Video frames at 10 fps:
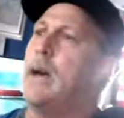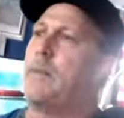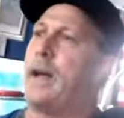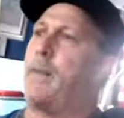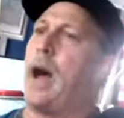
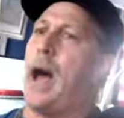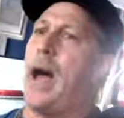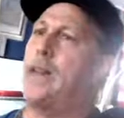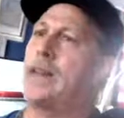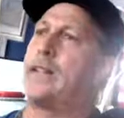But I
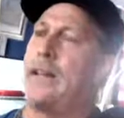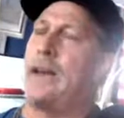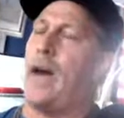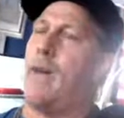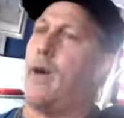like to
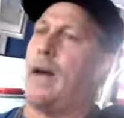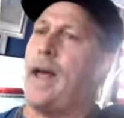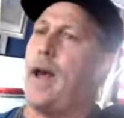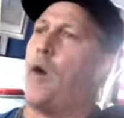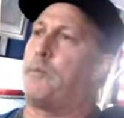give. I want to
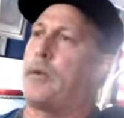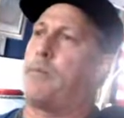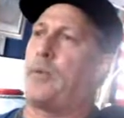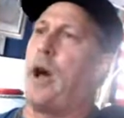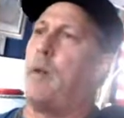help
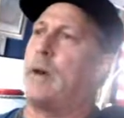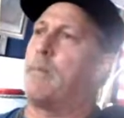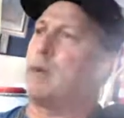people. I want to bring